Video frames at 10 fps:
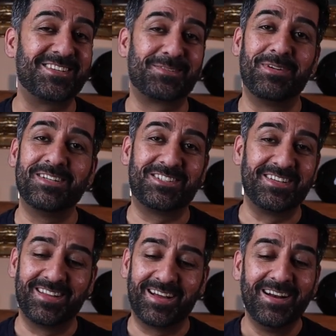I just
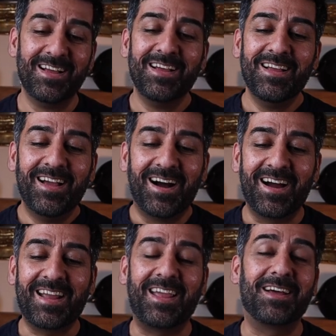mentioned that.
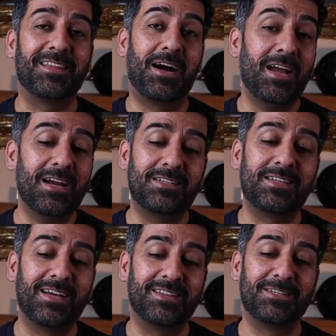I get I
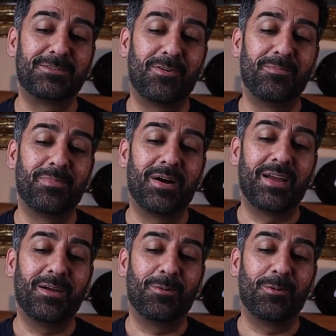actually get this from
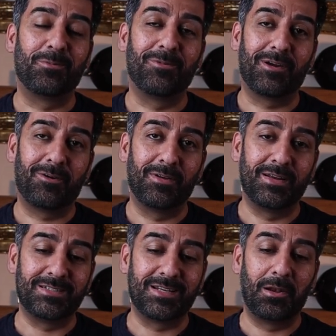my old work
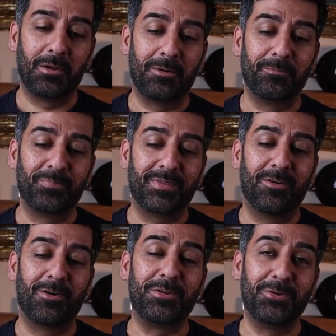colleagues a lot
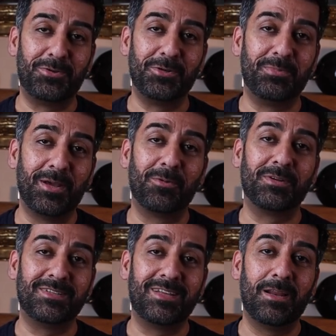on YouTube. They
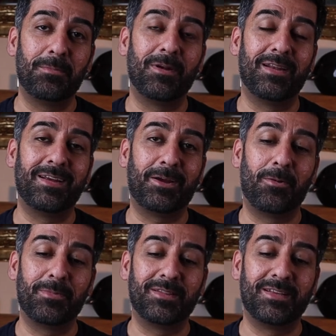will deliberately
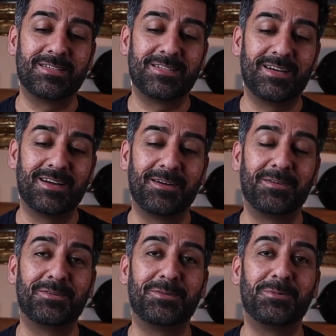comment this
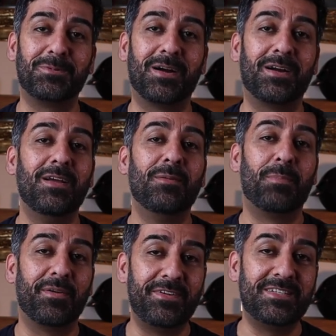uh, to uh,
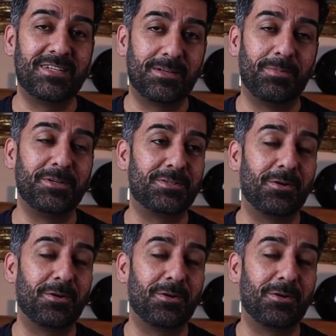my V's and W's.